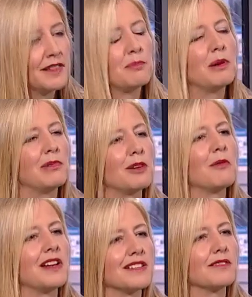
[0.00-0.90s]
The
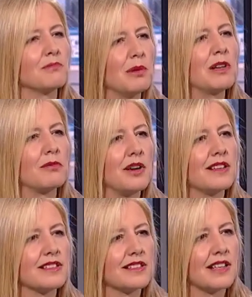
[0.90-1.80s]
public
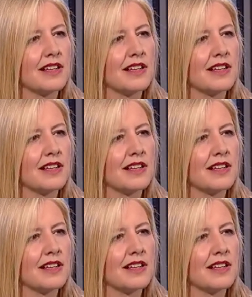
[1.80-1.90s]
wants